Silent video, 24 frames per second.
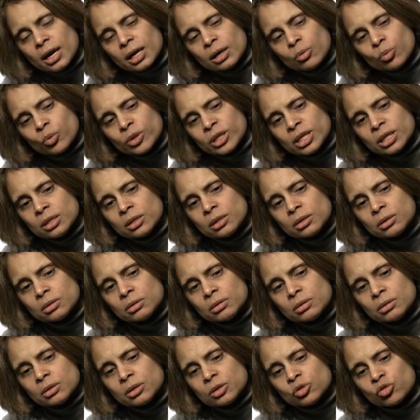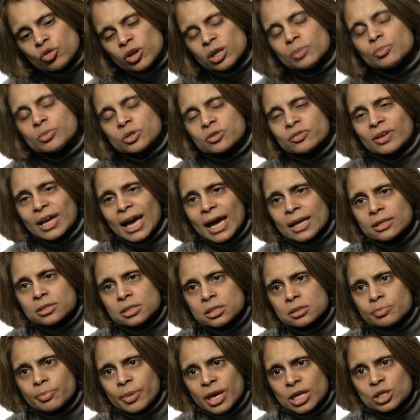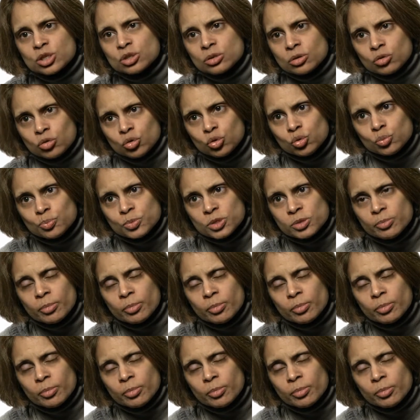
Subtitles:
within the treatment of cancer patient groups,